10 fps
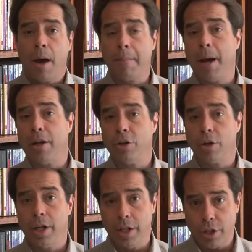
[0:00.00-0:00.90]
about
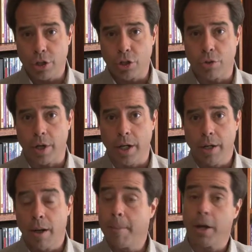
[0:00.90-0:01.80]
your
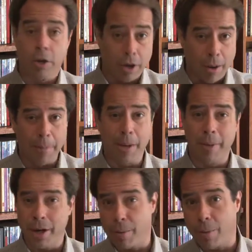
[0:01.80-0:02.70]
industry, about your company,
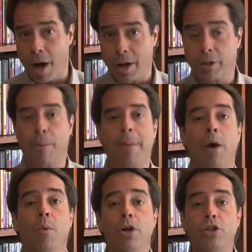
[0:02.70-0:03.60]
about your product, or
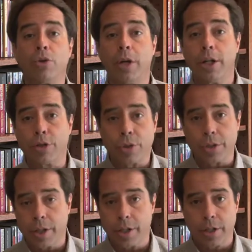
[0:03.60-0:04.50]
about what you're
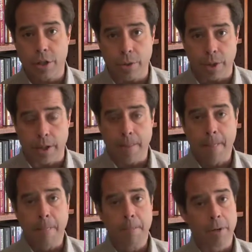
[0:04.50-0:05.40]
interested in doing.
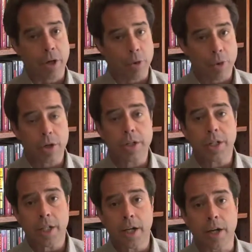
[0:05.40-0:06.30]
But in order
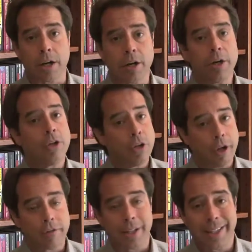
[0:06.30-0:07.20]
to hear, you
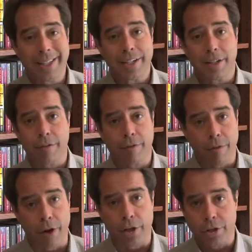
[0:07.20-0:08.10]
have to listen
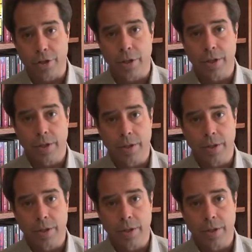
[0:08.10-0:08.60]
first.